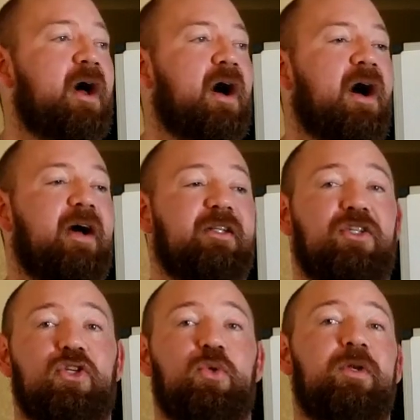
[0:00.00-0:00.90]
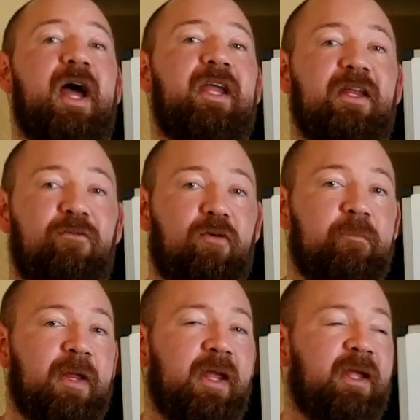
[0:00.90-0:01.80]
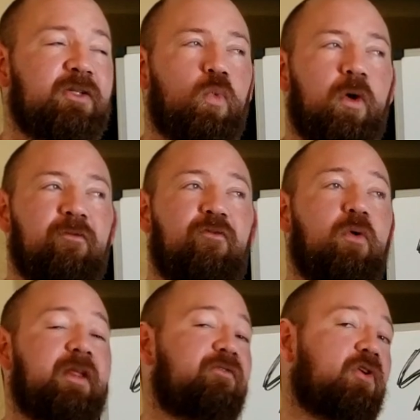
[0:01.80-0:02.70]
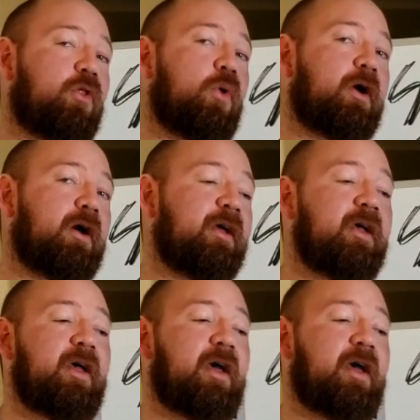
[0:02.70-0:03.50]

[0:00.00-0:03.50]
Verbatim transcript: Uh, it's 290 for me, it's 140 for Laura.